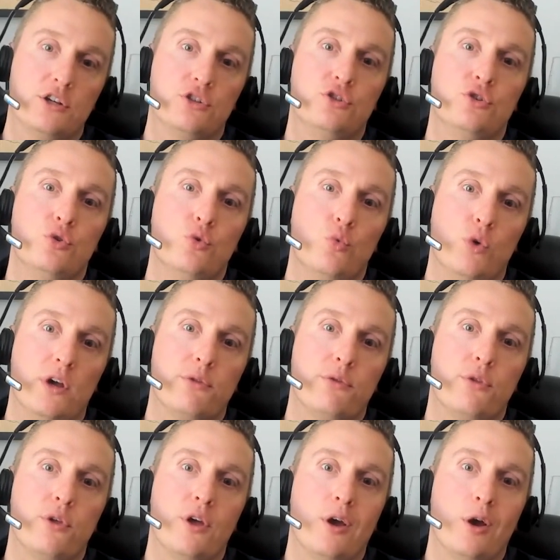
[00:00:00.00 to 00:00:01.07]
to do with
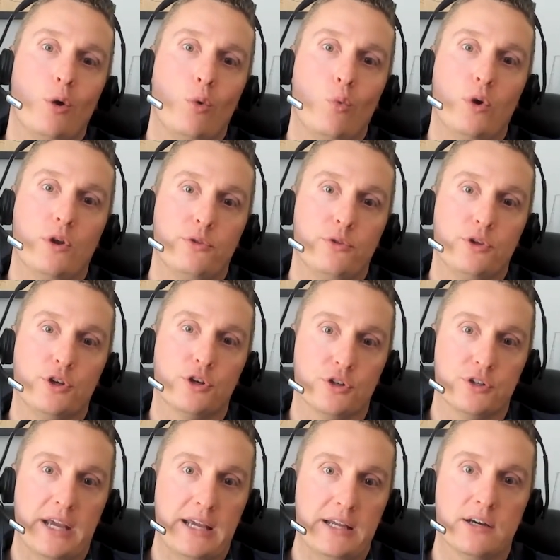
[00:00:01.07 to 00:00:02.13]
your
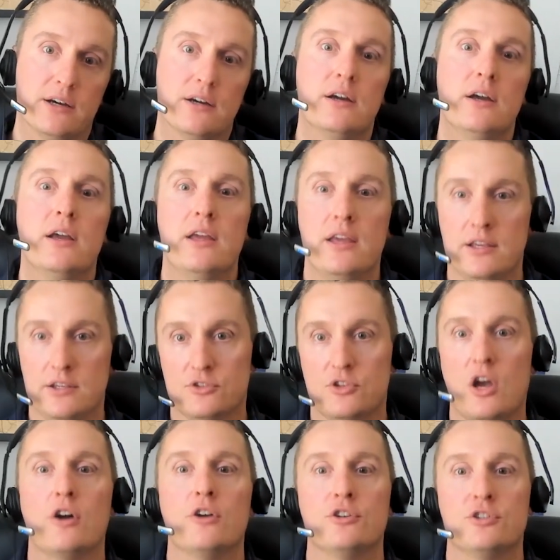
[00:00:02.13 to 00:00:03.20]
data, is
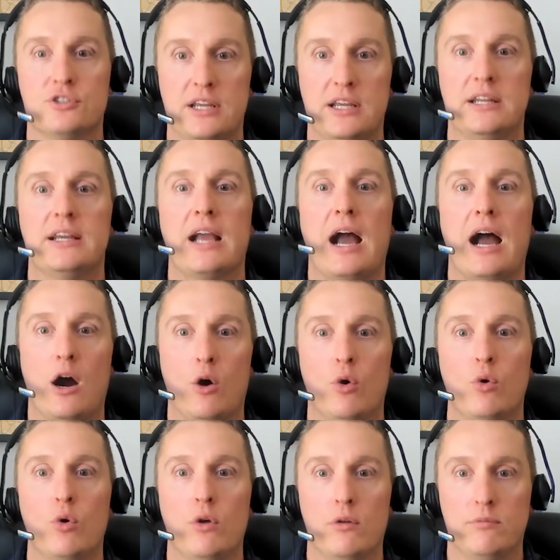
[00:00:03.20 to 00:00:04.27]
understanding
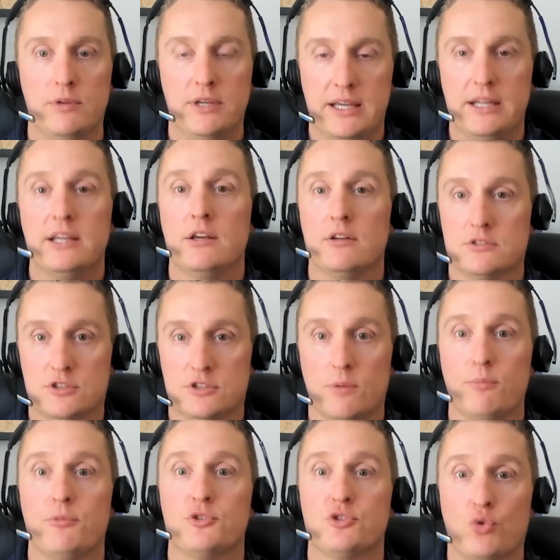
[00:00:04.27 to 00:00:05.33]
how getting
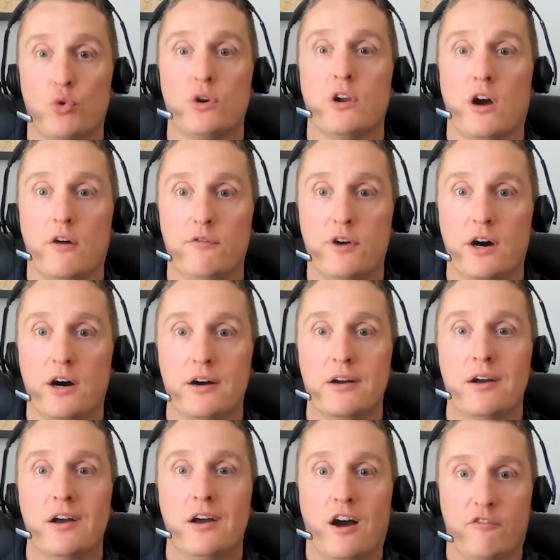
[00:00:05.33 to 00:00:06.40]
some sort of
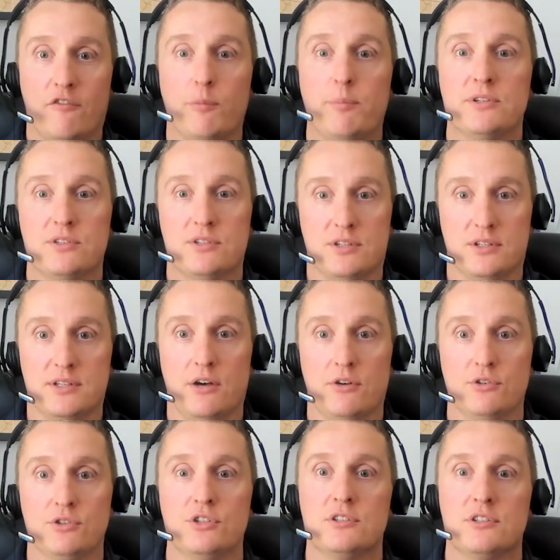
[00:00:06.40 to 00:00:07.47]
a business
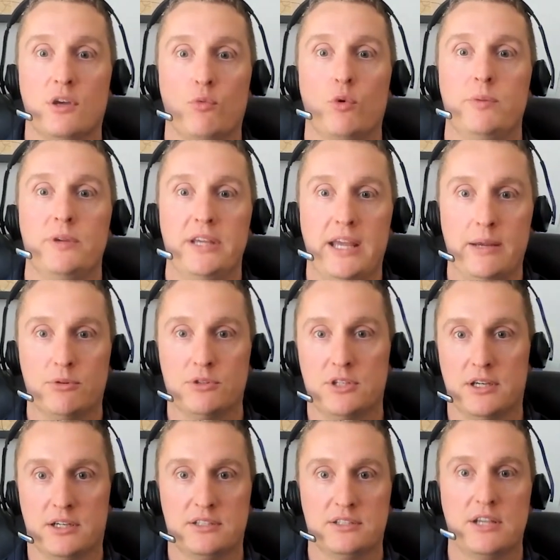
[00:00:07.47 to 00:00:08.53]
intelligence that will be able
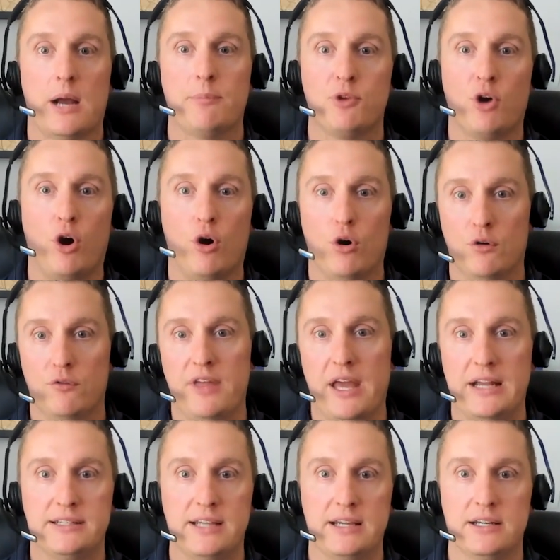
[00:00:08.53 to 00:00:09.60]
to accept all of
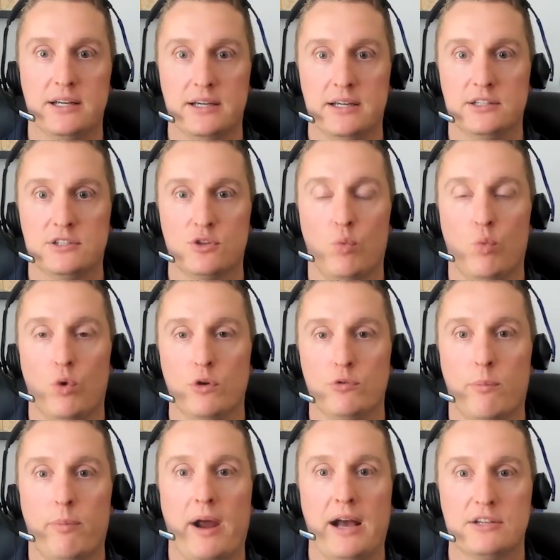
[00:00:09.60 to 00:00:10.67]
that data into one
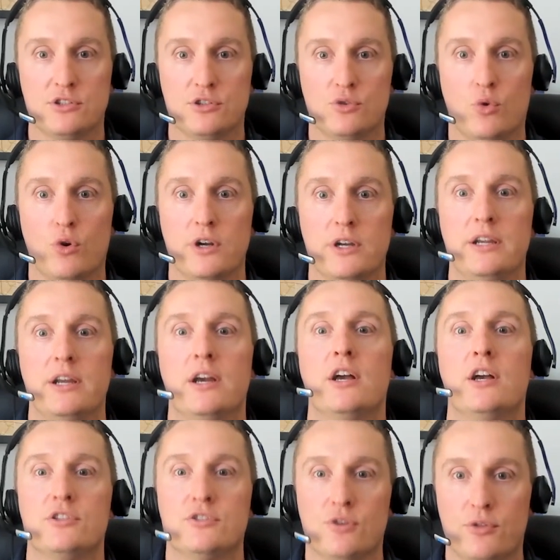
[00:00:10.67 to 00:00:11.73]
repository
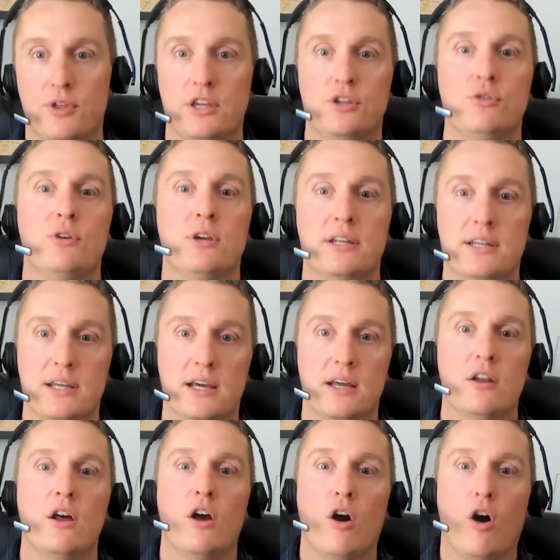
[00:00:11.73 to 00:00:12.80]
so that you can
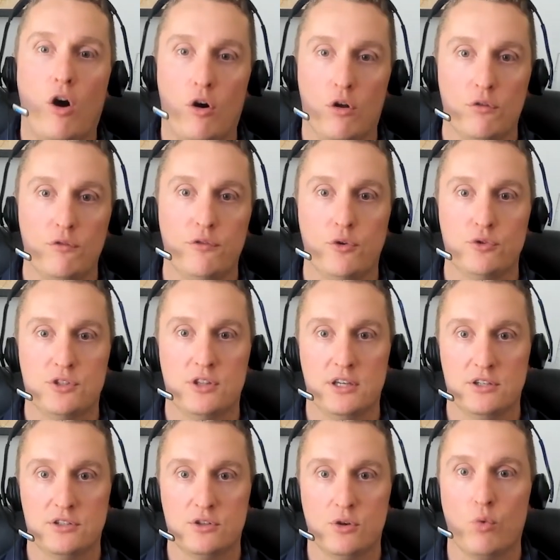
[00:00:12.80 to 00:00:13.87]
get all of those
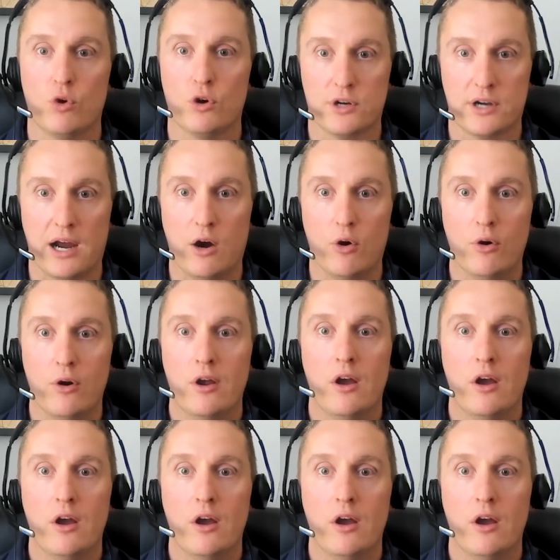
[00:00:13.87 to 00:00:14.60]
things to work out.